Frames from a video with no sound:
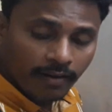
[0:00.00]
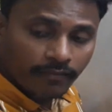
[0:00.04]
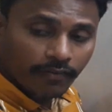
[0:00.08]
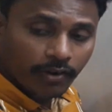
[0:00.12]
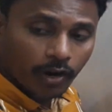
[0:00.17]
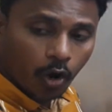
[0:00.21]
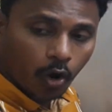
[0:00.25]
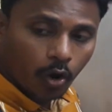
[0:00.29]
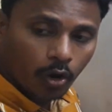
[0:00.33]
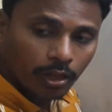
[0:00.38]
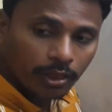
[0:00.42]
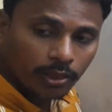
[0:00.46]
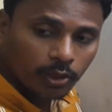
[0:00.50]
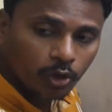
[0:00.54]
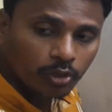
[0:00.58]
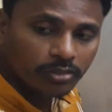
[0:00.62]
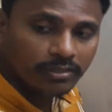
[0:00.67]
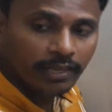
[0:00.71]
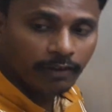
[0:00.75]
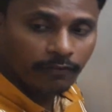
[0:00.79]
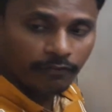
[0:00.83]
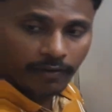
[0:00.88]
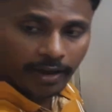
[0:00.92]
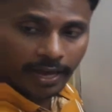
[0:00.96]
for all those
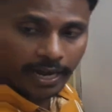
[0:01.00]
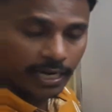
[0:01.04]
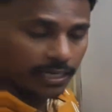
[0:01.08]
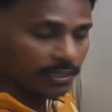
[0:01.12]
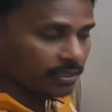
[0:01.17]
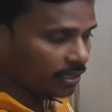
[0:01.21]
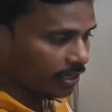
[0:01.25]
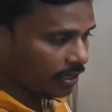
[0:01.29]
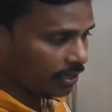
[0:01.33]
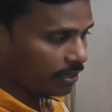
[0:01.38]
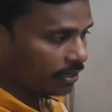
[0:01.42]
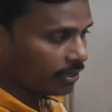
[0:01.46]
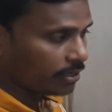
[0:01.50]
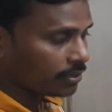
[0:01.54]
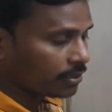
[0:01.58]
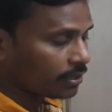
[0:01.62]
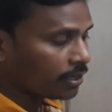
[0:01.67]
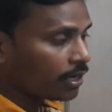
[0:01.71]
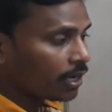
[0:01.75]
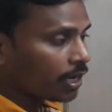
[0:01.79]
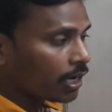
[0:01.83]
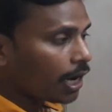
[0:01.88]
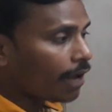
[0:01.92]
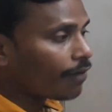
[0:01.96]
infinite circles.
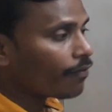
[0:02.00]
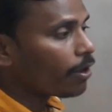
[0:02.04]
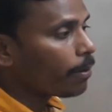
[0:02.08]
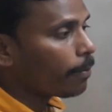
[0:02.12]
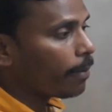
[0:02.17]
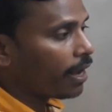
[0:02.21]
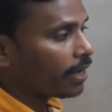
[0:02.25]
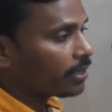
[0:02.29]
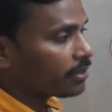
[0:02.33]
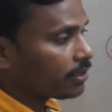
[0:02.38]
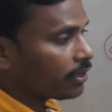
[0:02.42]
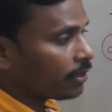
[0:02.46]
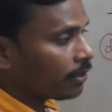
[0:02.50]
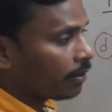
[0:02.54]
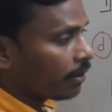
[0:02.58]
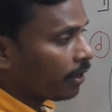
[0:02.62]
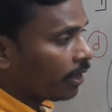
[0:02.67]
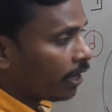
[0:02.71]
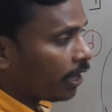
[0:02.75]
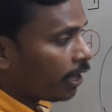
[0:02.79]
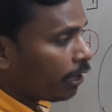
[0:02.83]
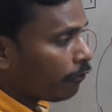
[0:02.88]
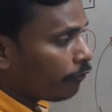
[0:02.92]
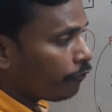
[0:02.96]
Now imagine,
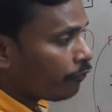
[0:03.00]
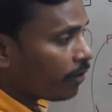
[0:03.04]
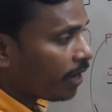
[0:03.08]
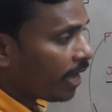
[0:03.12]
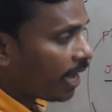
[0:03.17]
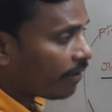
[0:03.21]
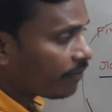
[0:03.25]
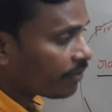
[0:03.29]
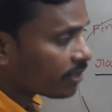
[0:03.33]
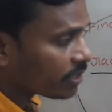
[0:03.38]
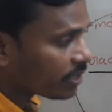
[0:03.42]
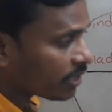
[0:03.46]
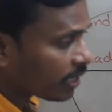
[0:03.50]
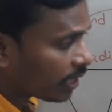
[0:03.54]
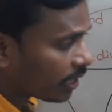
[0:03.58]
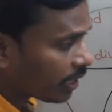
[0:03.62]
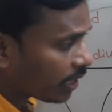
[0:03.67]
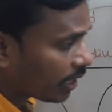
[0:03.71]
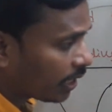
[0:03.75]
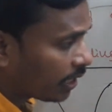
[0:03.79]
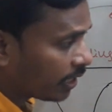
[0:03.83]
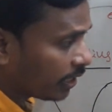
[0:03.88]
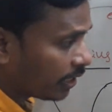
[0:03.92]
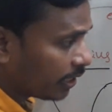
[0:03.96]
if we have a
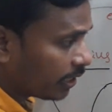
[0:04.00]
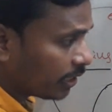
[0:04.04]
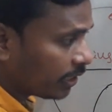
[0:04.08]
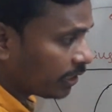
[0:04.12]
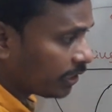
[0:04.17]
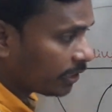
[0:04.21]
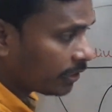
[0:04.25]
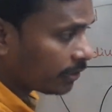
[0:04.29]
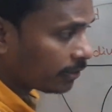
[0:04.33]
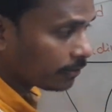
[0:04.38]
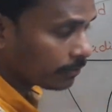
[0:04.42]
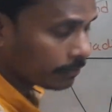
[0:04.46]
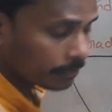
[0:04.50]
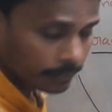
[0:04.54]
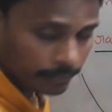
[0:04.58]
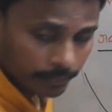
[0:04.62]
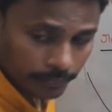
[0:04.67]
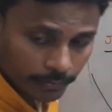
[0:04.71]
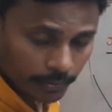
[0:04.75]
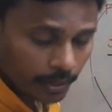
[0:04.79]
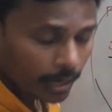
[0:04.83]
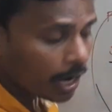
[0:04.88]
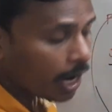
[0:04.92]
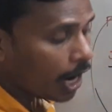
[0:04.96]
circle here,
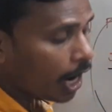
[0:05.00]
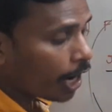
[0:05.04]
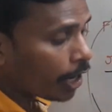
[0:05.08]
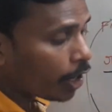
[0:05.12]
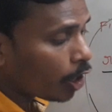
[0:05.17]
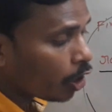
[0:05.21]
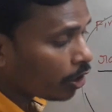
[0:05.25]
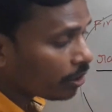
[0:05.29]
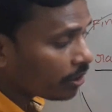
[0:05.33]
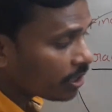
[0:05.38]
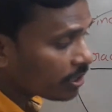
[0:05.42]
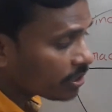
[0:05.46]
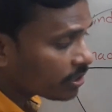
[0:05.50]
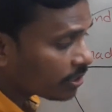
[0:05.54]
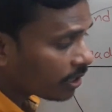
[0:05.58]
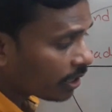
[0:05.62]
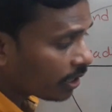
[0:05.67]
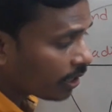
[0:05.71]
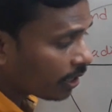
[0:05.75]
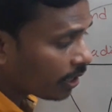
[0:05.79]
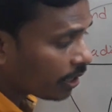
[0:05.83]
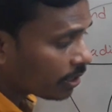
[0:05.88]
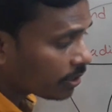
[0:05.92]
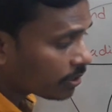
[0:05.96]
and on this
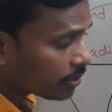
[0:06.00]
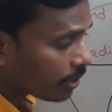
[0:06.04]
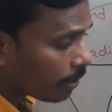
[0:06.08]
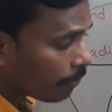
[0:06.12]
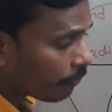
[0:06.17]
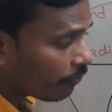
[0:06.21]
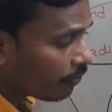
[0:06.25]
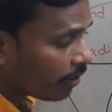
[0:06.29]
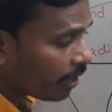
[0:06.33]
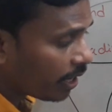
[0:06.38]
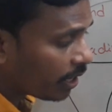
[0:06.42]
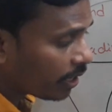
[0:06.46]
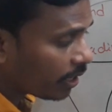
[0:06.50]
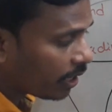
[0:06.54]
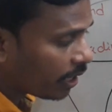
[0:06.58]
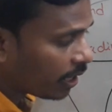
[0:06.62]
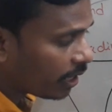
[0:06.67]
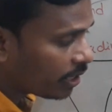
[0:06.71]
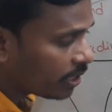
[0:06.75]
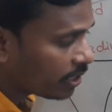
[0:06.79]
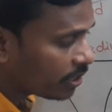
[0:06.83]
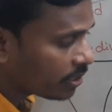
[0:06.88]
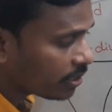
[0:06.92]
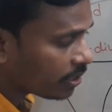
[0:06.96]
circle somewhere A
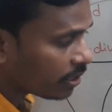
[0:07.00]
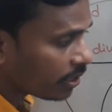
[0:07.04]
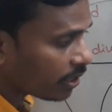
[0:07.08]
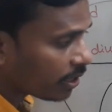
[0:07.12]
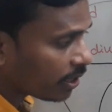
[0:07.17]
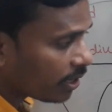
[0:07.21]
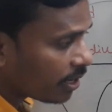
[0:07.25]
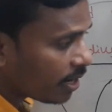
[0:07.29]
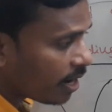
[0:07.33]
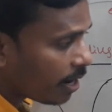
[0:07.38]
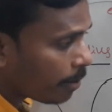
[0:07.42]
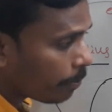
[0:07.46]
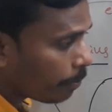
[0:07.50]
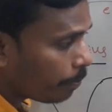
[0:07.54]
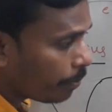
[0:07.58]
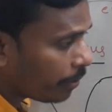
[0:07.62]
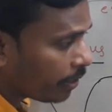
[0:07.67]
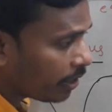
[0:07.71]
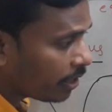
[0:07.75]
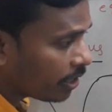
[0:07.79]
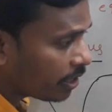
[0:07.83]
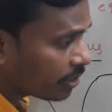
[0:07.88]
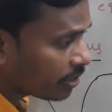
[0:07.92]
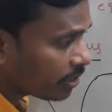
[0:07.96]
is here and
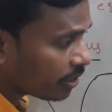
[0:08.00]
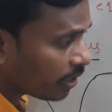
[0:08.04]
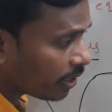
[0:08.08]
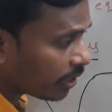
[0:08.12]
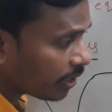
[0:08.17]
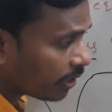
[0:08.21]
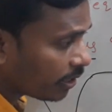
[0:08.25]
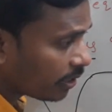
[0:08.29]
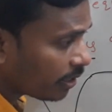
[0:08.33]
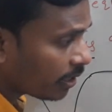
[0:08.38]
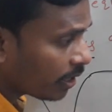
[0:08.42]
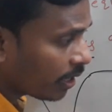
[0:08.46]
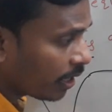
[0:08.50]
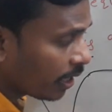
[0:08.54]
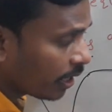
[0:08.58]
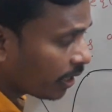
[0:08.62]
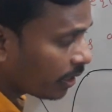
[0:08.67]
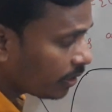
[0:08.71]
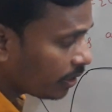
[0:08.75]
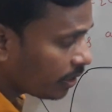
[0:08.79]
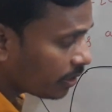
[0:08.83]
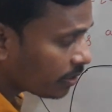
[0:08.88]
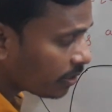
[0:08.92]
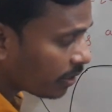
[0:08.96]
B is here,
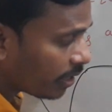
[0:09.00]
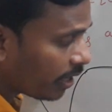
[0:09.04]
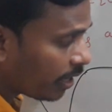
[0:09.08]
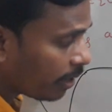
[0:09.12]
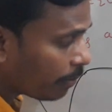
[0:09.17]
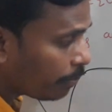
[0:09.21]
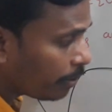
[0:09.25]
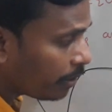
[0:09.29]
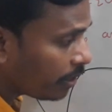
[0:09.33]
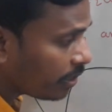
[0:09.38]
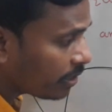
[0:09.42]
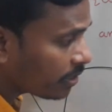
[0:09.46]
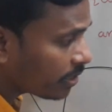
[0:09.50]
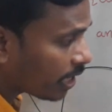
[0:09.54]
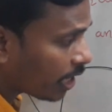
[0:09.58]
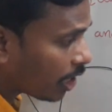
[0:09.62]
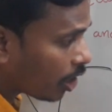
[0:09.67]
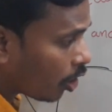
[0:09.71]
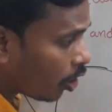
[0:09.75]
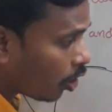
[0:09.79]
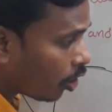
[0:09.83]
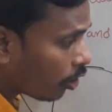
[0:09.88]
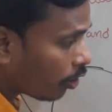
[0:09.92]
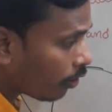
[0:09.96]
this AB is a
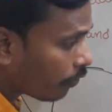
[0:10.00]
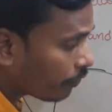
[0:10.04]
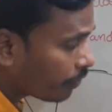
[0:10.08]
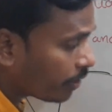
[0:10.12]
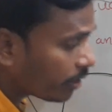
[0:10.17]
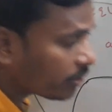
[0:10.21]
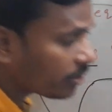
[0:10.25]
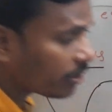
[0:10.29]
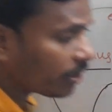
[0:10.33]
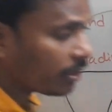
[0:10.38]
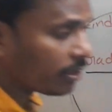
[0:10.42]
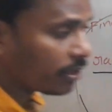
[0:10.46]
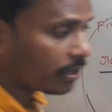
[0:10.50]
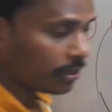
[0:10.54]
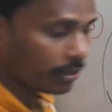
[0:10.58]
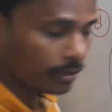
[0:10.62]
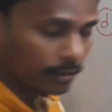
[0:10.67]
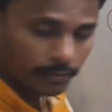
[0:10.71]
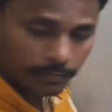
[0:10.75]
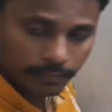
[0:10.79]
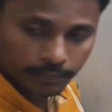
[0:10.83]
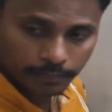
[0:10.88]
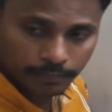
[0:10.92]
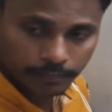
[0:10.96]
chord of the circle.
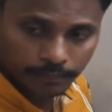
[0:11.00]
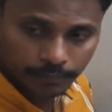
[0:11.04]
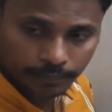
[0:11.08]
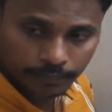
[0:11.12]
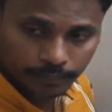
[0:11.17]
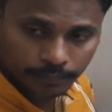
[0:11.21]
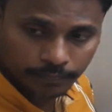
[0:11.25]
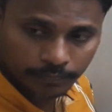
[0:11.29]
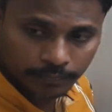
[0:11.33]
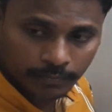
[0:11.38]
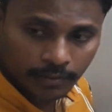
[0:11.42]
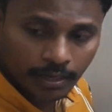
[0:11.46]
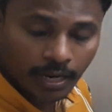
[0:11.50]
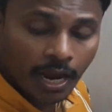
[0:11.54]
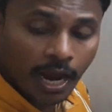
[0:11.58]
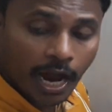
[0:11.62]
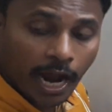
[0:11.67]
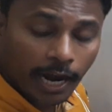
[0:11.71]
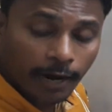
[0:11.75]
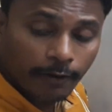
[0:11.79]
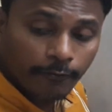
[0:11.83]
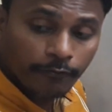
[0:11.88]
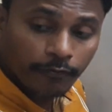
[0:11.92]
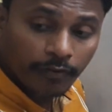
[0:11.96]

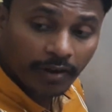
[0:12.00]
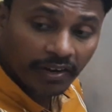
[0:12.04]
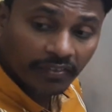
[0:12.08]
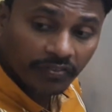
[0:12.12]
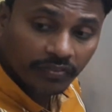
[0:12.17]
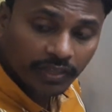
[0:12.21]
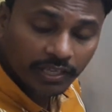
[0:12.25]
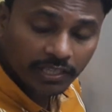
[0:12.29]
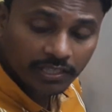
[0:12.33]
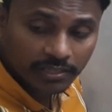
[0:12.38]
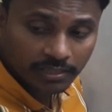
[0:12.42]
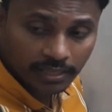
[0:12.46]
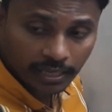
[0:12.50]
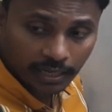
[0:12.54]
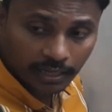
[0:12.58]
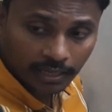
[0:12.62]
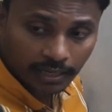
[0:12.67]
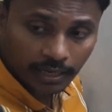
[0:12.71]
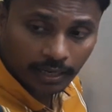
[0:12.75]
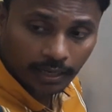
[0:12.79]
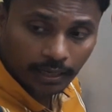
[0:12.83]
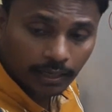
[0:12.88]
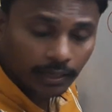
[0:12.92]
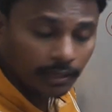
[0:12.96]
And for this
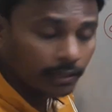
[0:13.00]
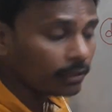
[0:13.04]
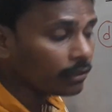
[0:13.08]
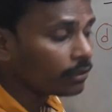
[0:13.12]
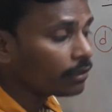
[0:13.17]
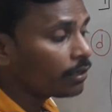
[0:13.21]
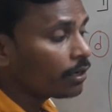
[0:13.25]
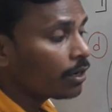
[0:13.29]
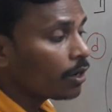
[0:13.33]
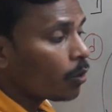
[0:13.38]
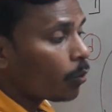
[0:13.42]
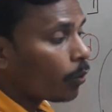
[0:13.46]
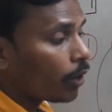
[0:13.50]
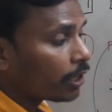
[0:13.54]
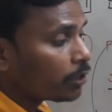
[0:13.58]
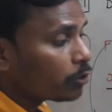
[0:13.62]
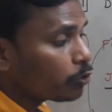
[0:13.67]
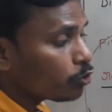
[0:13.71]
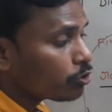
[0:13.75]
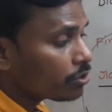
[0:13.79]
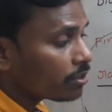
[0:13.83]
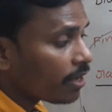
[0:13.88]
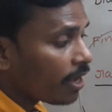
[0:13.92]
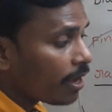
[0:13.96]
circle, what
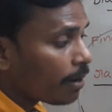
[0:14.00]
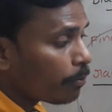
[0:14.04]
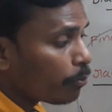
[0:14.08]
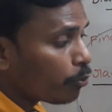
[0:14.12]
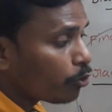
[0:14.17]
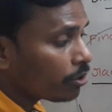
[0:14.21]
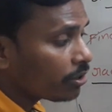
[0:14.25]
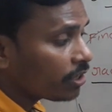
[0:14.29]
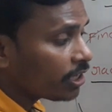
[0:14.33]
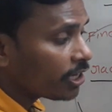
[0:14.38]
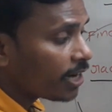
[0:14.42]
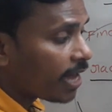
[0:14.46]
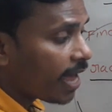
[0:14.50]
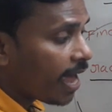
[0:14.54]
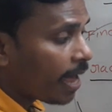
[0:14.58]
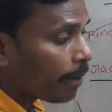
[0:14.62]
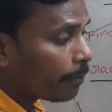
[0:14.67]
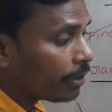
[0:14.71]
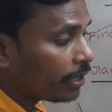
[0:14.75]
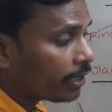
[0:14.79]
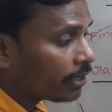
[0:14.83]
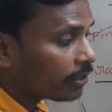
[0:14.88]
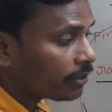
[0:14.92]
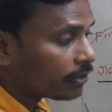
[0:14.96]
you say about the
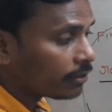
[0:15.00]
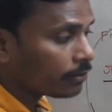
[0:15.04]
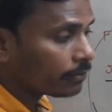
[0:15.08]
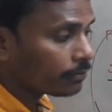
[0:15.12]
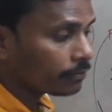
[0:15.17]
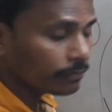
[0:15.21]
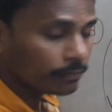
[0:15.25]
diameter?